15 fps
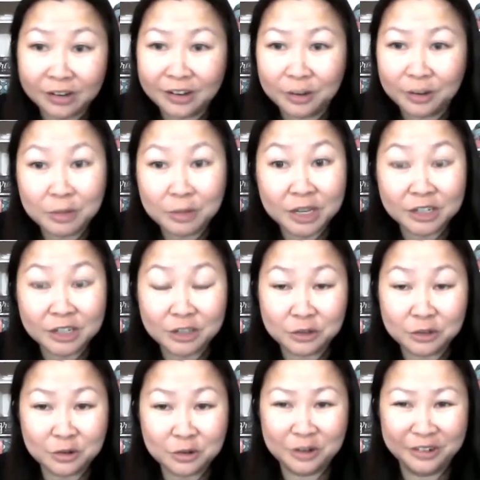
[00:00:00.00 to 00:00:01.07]
because you
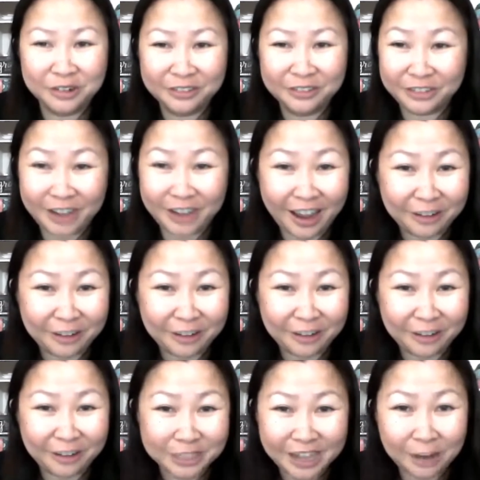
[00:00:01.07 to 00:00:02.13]
forgot which
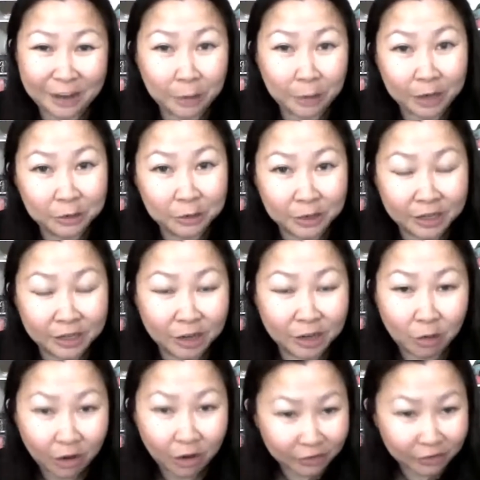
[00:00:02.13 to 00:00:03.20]
highway you were going to go off,
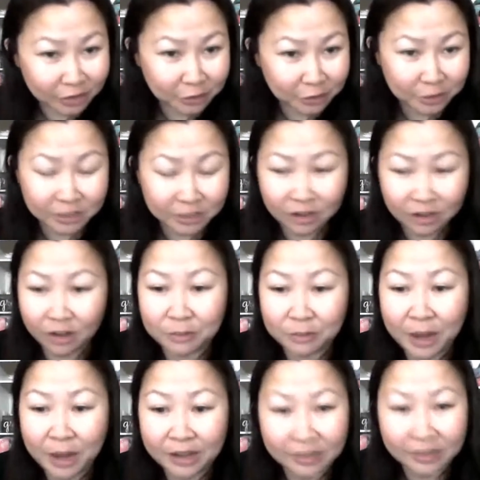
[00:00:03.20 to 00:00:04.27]
because you just
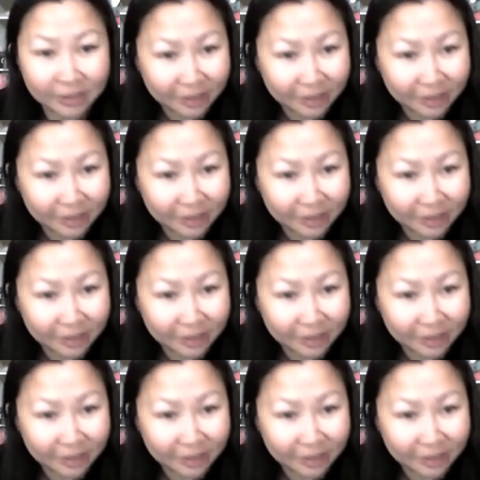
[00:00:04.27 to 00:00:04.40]
automatically,